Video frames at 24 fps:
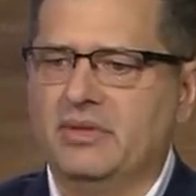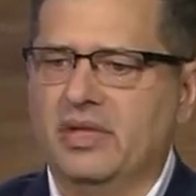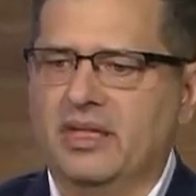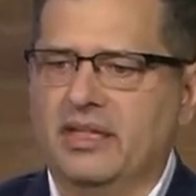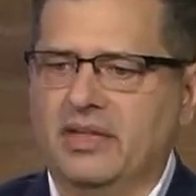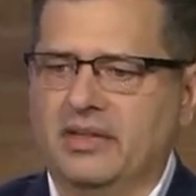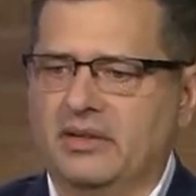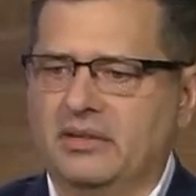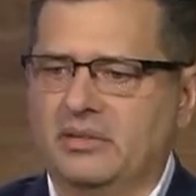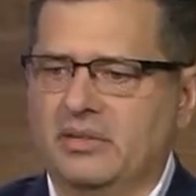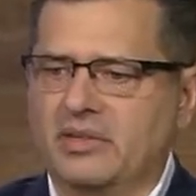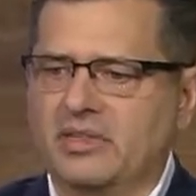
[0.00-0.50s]

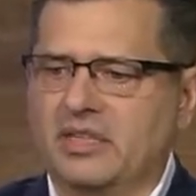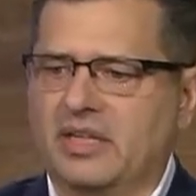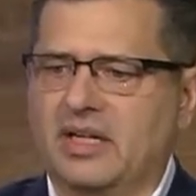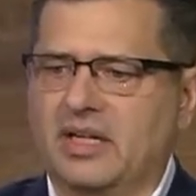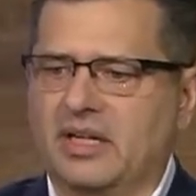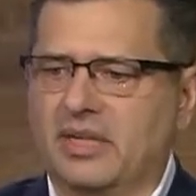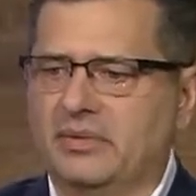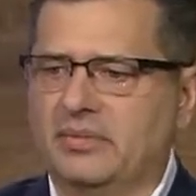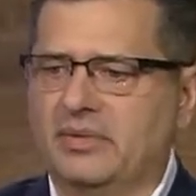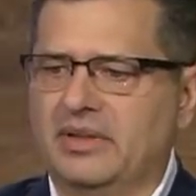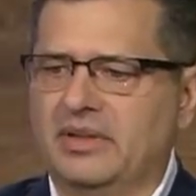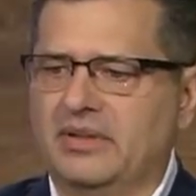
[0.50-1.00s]
money or
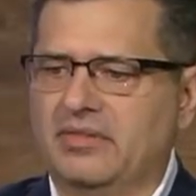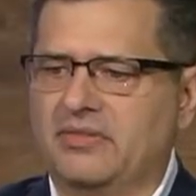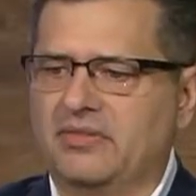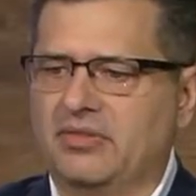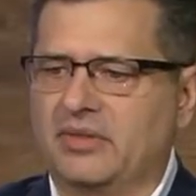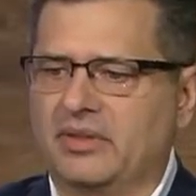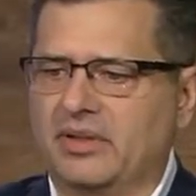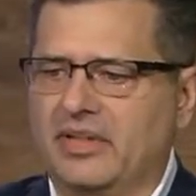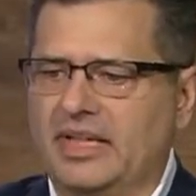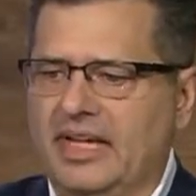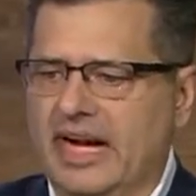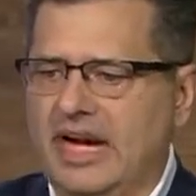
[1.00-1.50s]
retirement
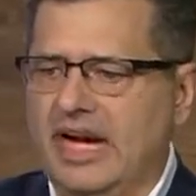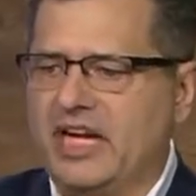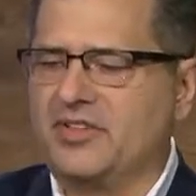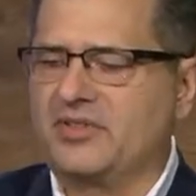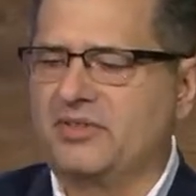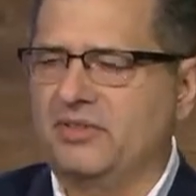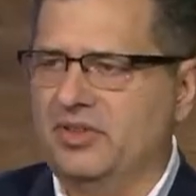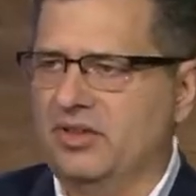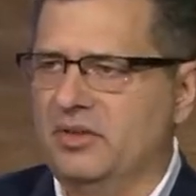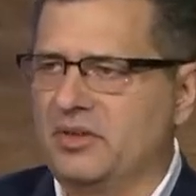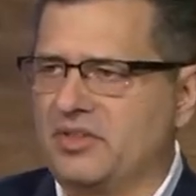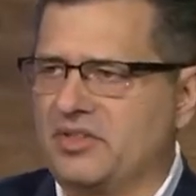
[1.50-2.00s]
for
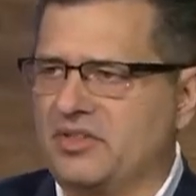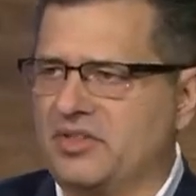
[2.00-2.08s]
cash flow